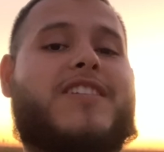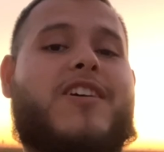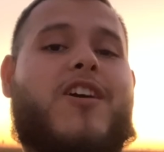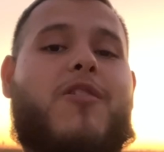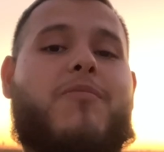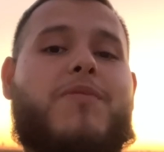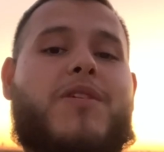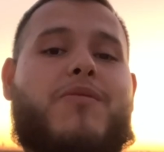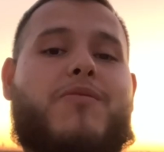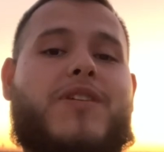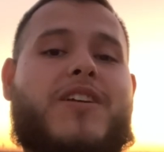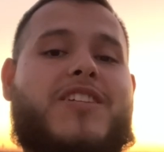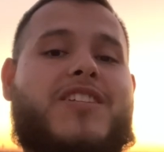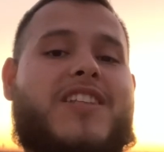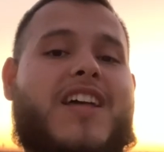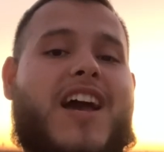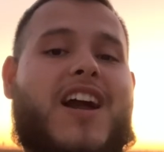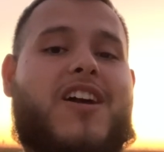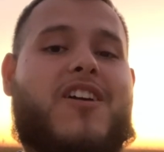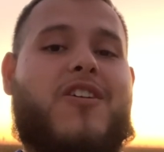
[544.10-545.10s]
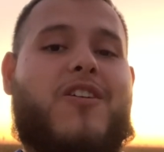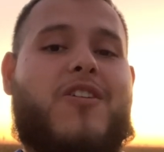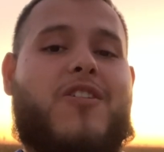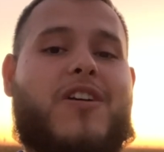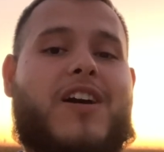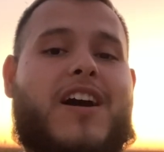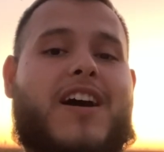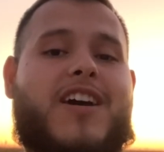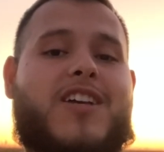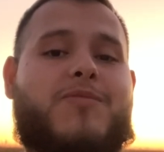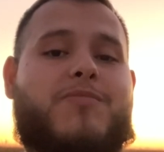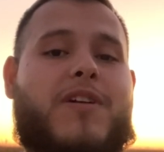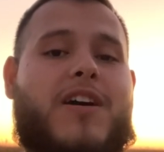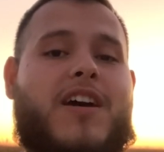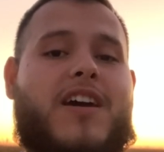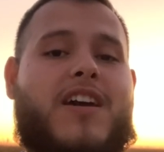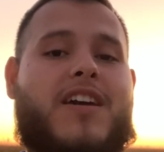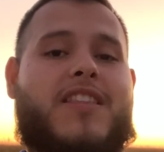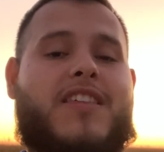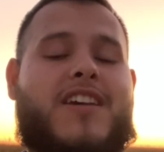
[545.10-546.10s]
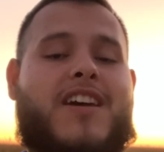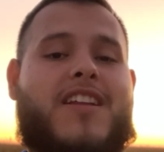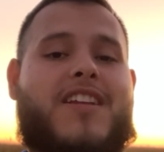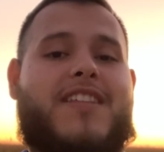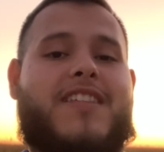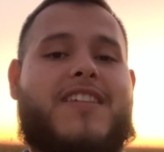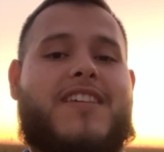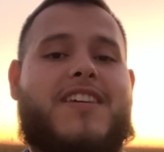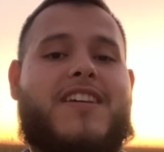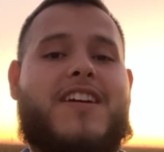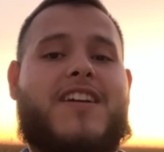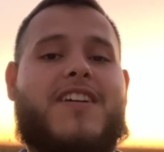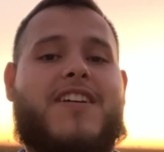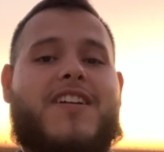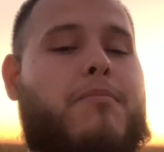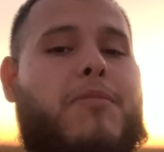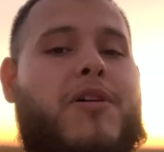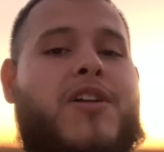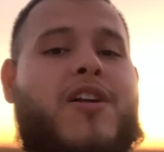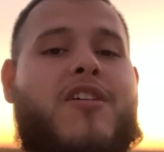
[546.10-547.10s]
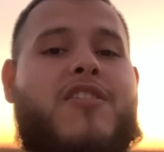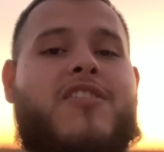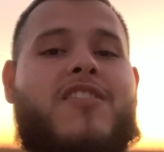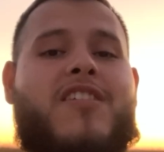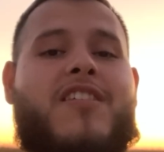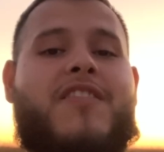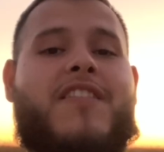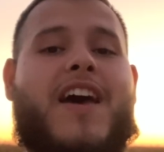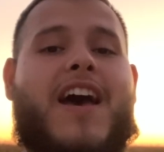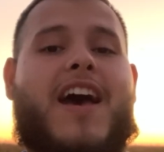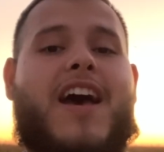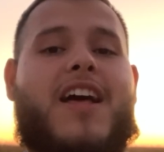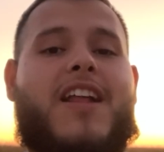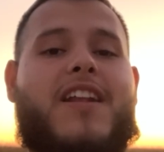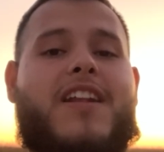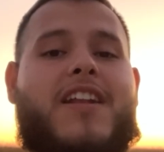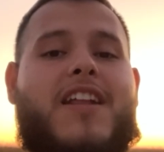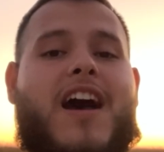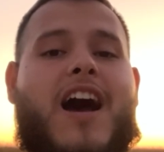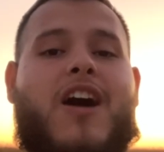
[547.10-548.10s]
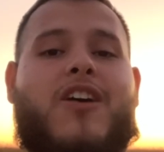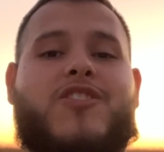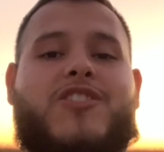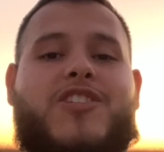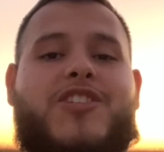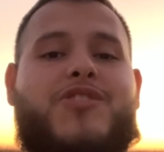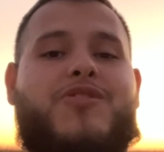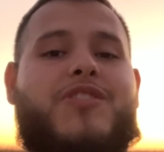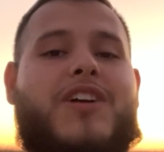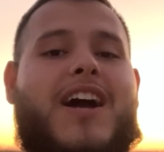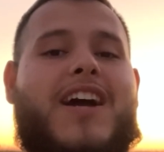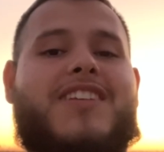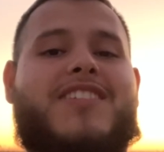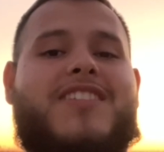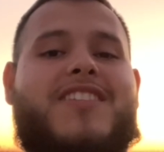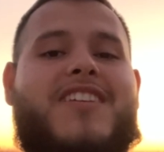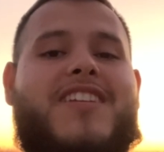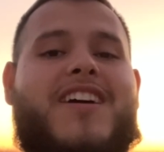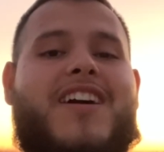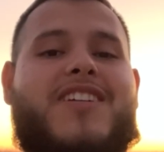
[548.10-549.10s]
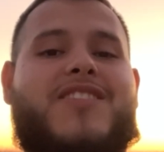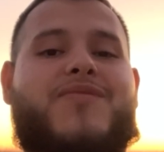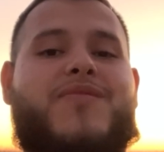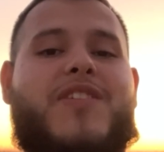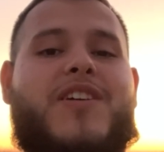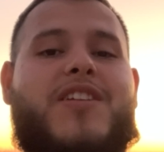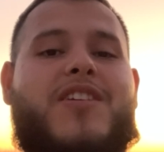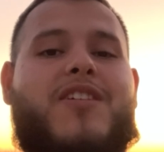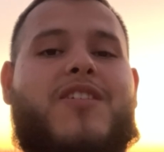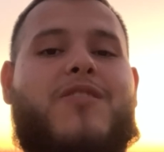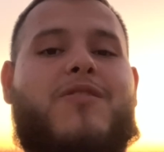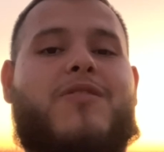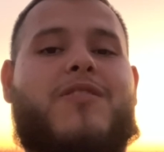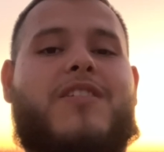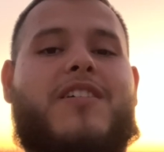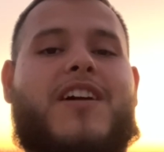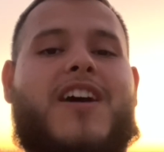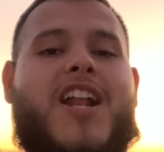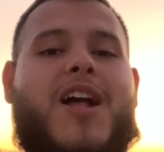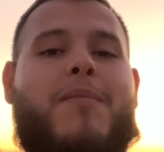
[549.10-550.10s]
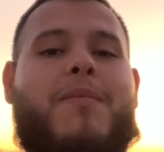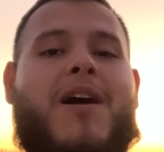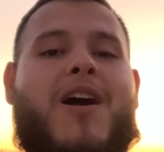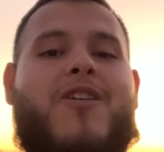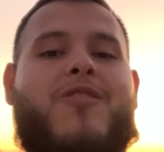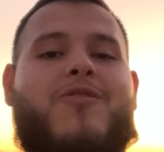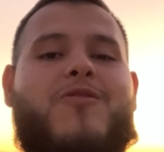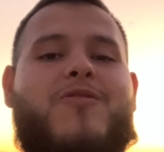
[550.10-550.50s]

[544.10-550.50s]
help me reach that goal, guys, by the end of the year. But other than that, I'll see you guys in the next video, and I'm out.